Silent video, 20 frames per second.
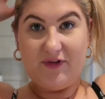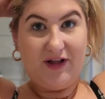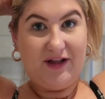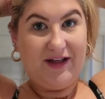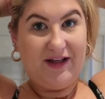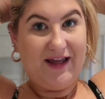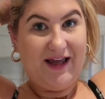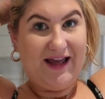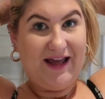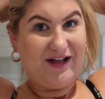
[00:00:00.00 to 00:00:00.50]

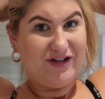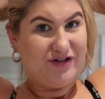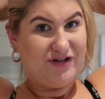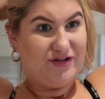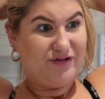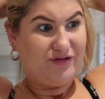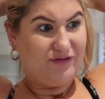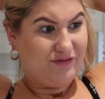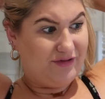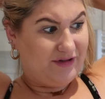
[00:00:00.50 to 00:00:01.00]
like hair
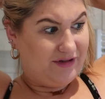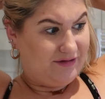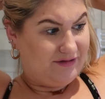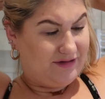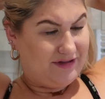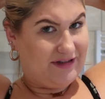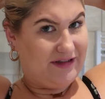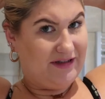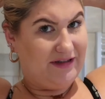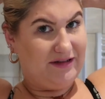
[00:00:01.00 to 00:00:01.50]
tutorials
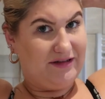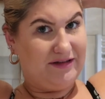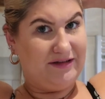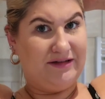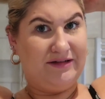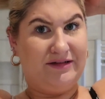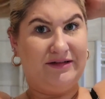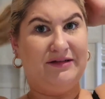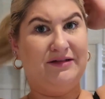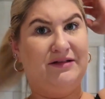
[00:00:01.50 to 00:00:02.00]

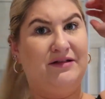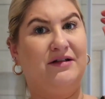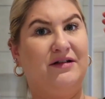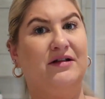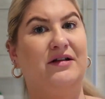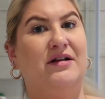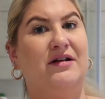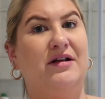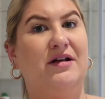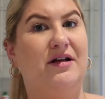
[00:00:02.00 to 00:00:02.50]

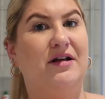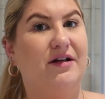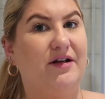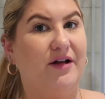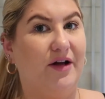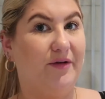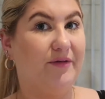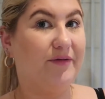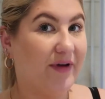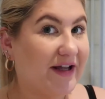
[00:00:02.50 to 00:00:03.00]

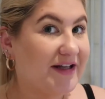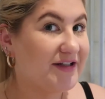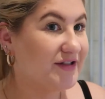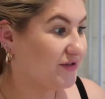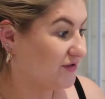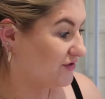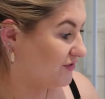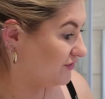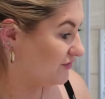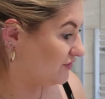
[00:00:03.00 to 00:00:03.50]
and
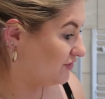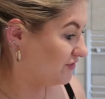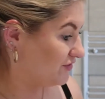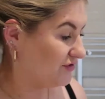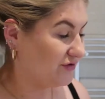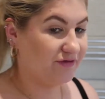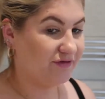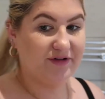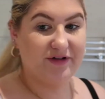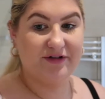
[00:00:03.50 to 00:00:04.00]
face
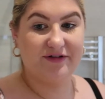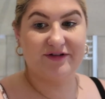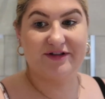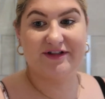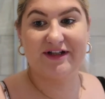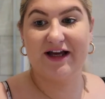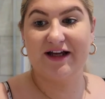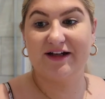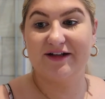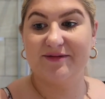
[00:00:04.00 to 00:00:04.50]

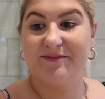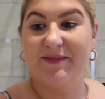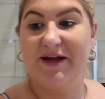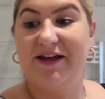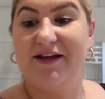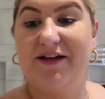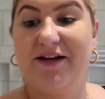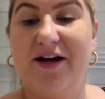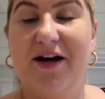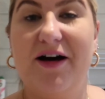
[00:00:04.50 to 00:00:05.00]
tutorials and
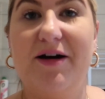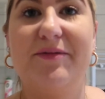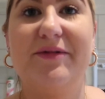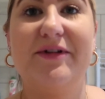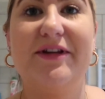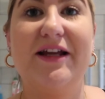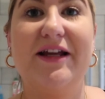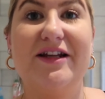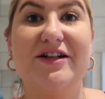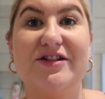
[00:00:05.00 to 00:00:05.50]
makeup,
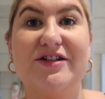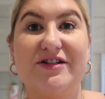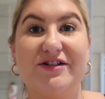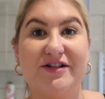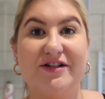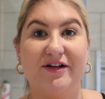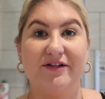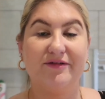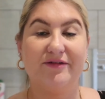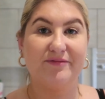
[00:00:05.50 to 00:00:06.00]
and they just
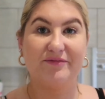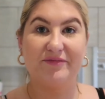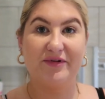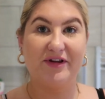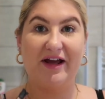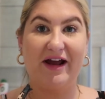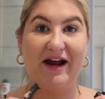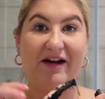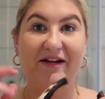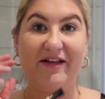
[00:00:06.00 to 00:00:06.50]
don't put
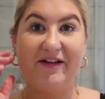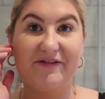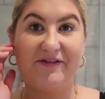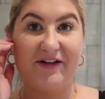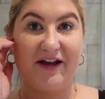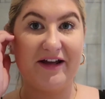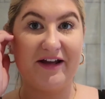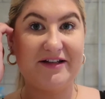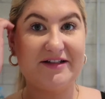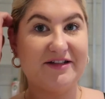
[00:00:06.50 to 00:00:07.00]
their hair at the
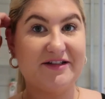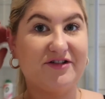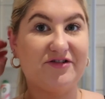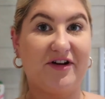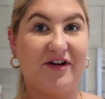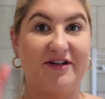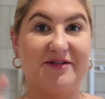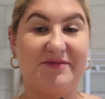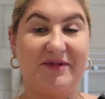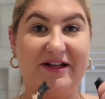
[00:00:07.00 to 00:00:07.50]
face.
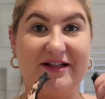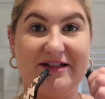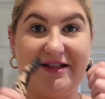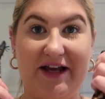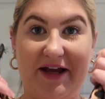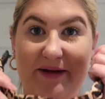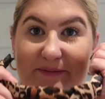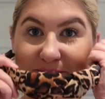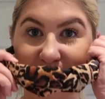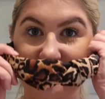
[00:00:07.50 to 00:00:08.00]
Drives me
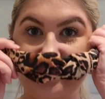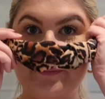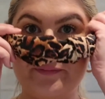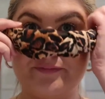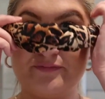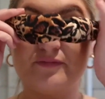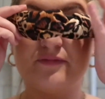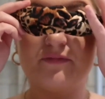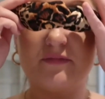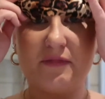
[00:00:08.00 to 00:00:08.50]
insane.
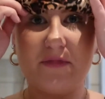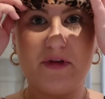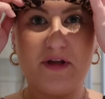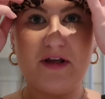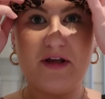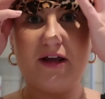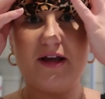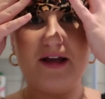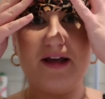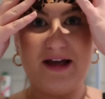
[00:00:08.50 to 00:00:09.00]

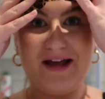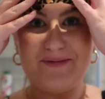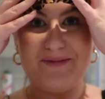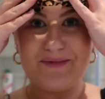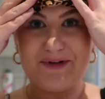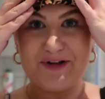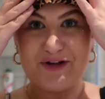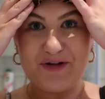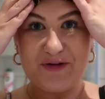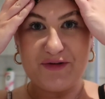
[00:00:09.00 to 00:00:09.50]
And
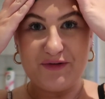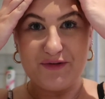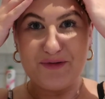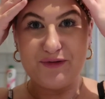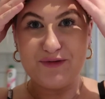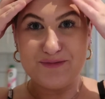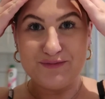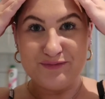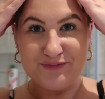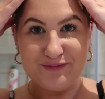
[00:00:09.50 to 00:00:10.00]
my
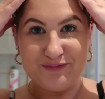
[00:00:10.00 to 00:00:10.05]
cool